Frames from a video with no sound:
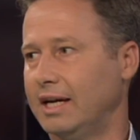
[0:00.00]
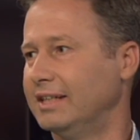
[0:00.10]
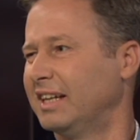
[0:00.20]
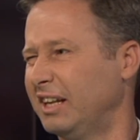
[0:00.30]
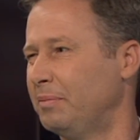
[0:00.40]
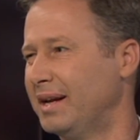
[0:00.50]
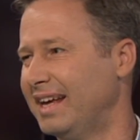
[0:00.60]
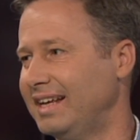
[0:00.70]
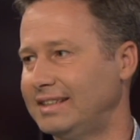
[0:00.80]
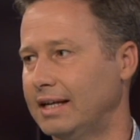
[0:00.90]
It's a little bit
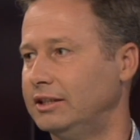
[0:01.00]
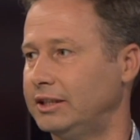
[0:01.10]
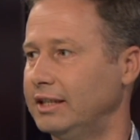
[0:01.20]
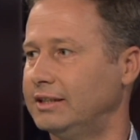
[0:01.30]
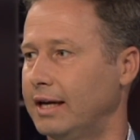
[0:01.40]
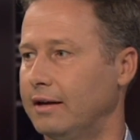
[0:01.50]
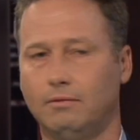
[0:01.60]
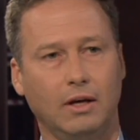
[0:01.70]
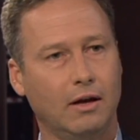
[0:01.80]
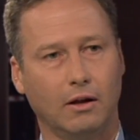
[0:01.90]
he said, she said,
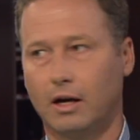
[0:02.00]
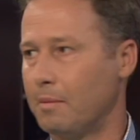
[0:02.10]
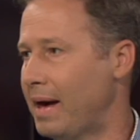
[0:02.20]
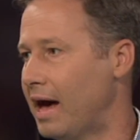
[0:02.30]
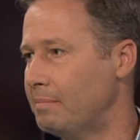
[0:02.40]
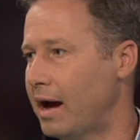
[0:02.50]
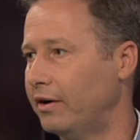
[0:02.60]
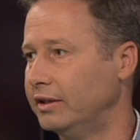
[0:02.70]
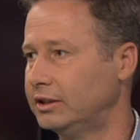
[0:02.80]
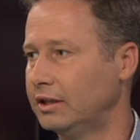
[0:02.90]
like a bad
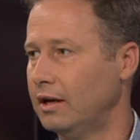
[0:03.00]
marriage.